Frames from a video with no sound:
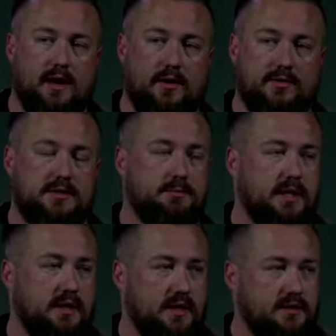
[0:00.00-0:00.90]
out to
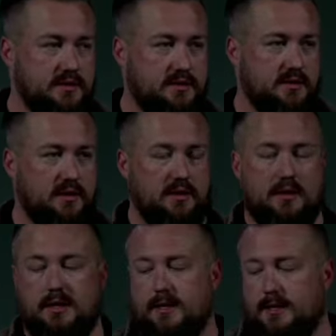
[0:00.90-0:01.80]
meet needs.
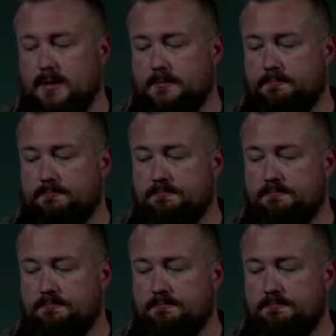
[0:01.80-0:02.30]
Um,